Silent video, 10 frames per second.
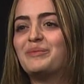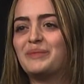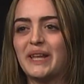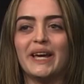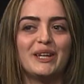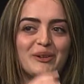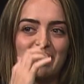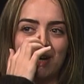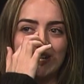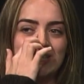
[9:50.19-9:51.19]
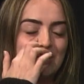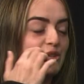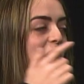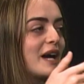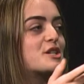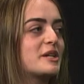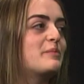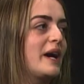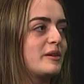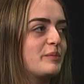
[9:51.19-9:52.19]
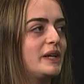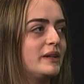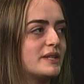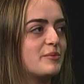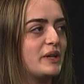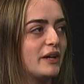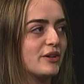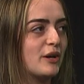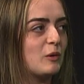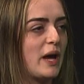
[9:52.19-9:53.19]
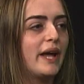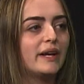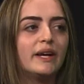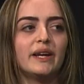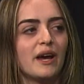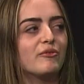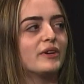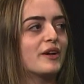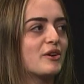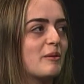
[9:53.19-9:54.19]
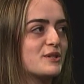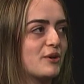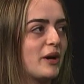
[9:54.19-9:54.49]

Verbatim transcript: Thank you guys. You actually begged me to be here though, and in every other episode